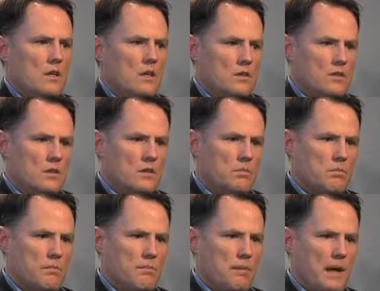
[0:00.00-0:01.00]
is this
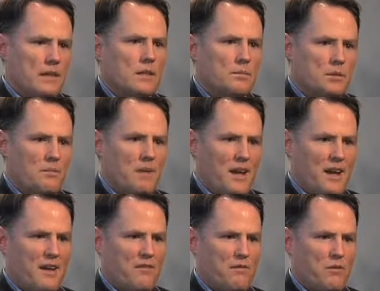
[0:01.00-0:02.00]
pent-up
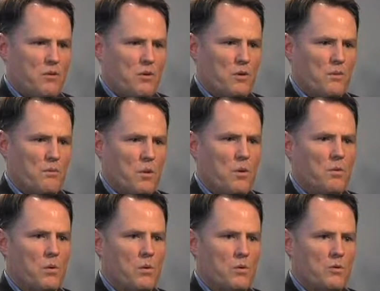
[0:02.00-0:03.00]
demand for
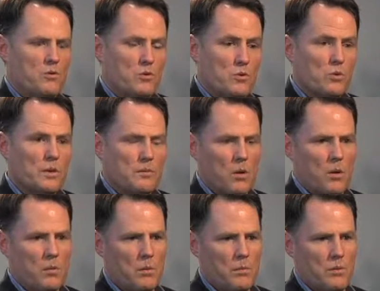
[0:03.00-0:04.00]
mobile, truly
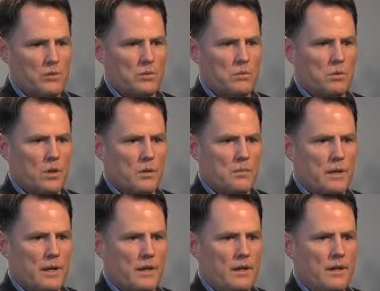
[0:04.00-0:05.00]
mobile personal
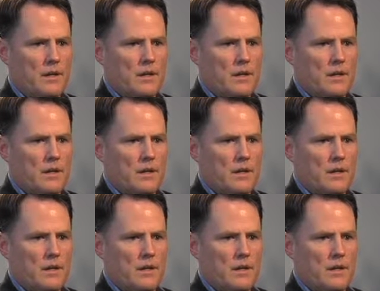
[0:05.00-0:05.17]
broadband,